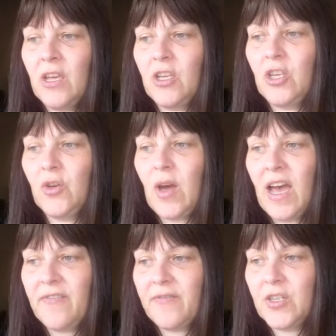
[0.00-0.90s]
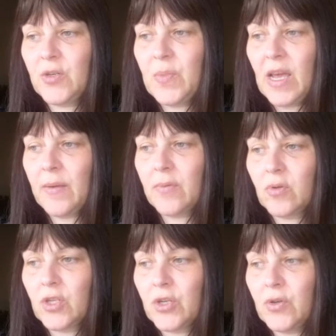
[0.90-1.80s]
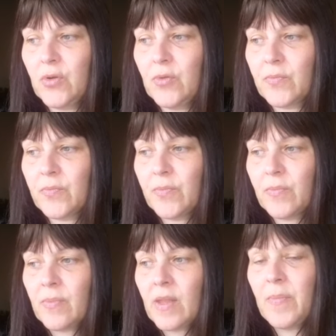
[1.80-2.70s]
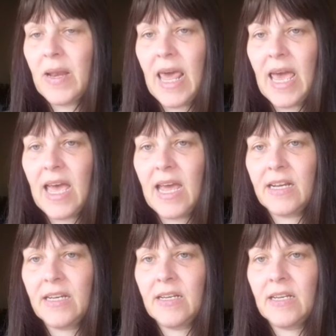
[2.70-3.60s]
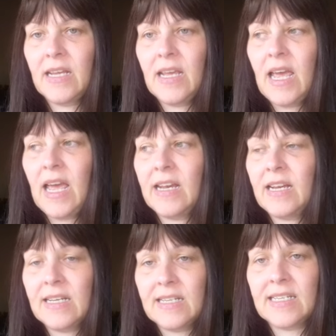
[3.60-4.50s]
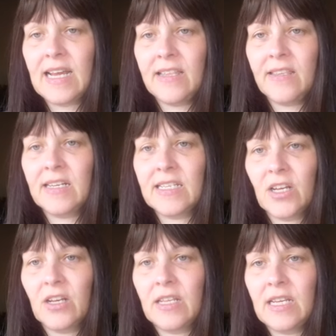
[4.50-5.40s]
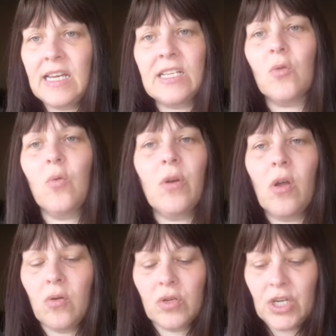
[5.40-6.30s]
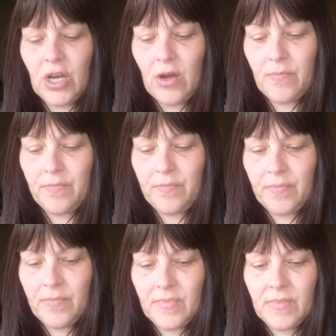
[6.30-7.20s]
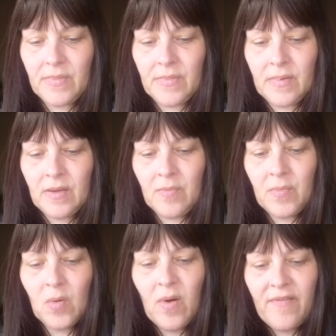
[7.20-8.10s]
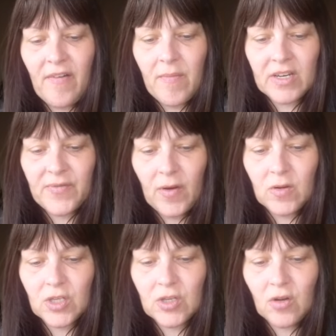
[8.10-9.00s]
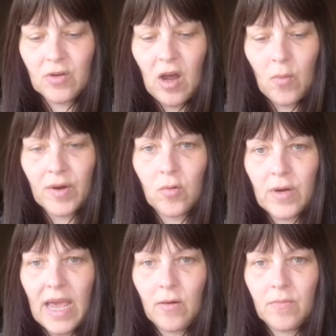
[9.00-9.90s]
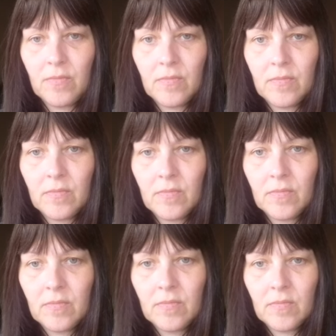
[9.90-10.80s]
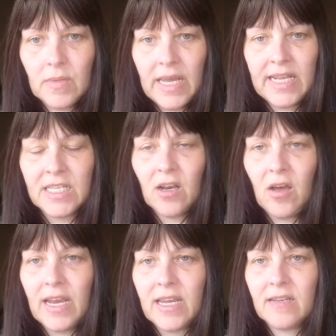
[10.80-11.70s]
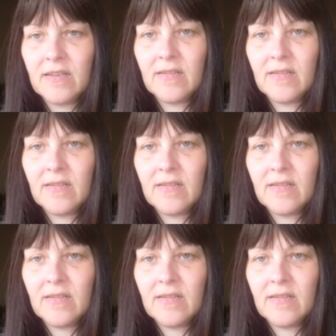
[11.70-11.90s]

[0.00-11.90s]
You have to be able to plan and understand that it's all long term. But we're very much focused on I want it all now. It's like